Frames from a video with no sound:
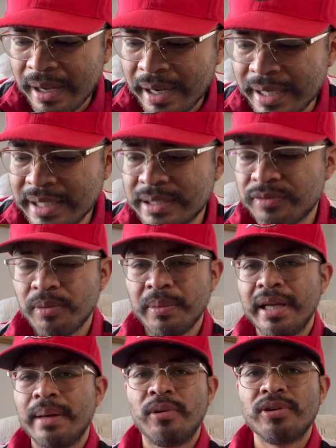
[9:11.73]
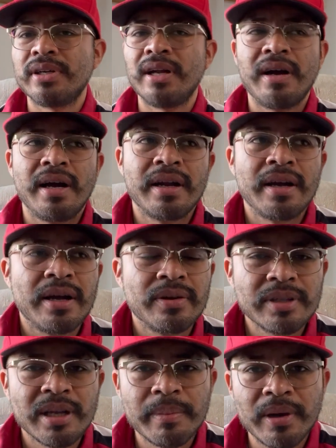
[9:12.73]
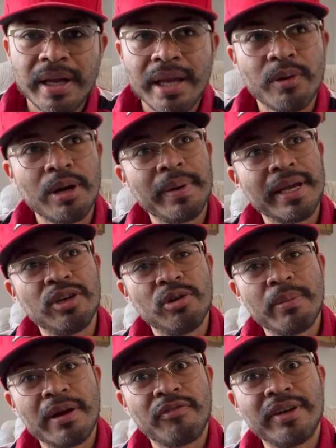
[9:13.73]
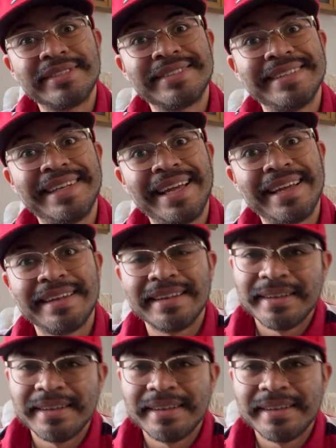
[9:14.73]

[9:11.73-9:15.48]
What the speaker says: At least for me, I'm older now. I don't think about, hey, what am I gonna do with my friends today?